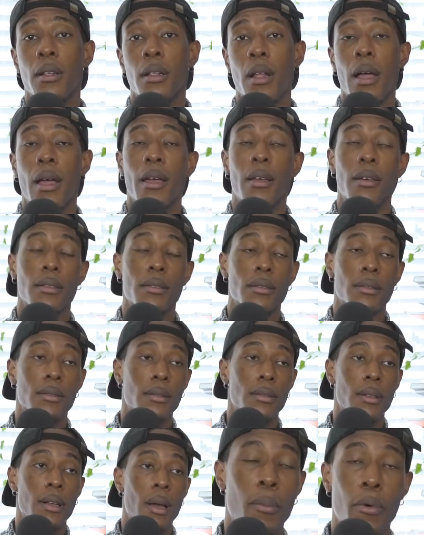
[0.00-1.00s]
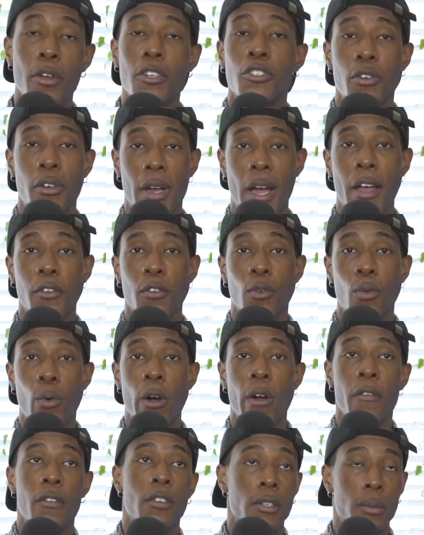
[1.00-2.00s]
Like, I'm pretty sure you guys are
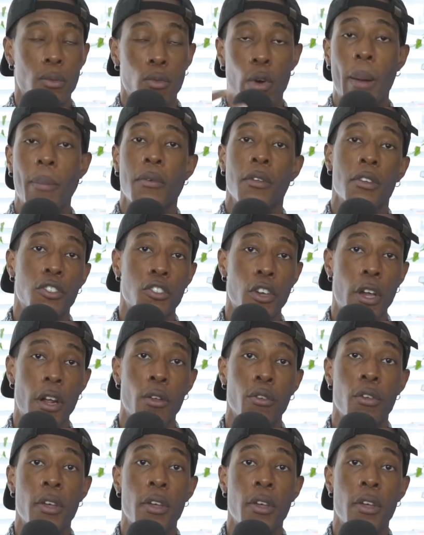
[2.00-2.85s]
aware, if you subscribe to this channel,